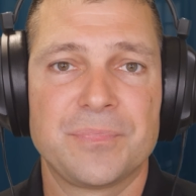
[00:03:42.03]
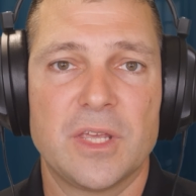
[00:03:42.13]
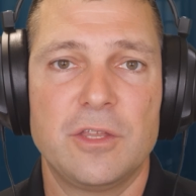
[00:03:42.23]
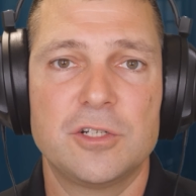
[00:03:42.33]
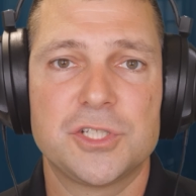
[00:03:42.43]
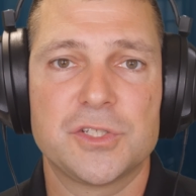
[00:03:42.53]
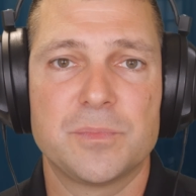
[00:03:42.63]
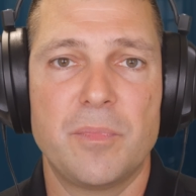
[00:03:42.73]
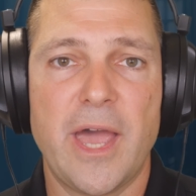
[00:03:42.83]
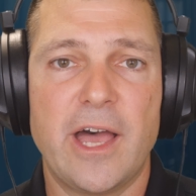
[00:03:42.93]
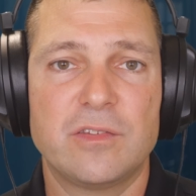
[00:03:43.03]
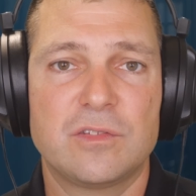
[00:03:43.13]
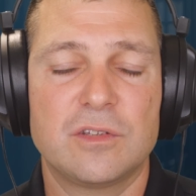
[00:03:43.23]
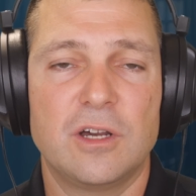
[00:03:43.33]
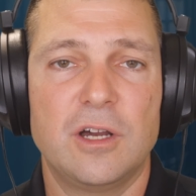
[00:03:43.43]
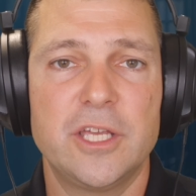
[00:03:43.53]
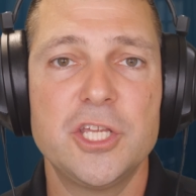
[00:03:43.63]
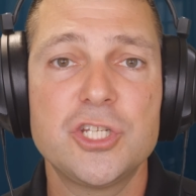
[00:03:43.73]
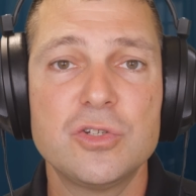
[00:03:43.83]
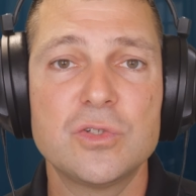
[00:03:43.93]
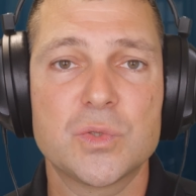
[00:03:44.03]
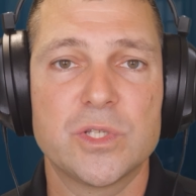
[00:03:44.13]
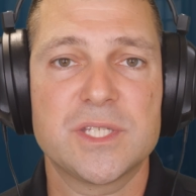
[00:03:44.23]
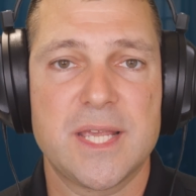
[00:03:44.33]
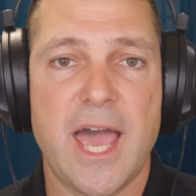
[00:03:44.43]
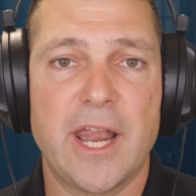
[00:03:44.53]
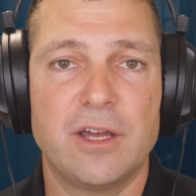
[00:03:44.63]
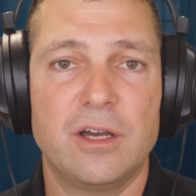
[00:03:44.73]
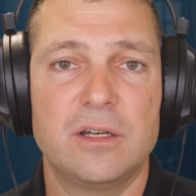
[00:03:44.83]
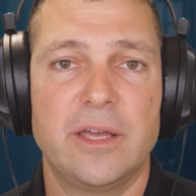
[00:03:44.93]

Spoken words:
there's just mass issues with SCADA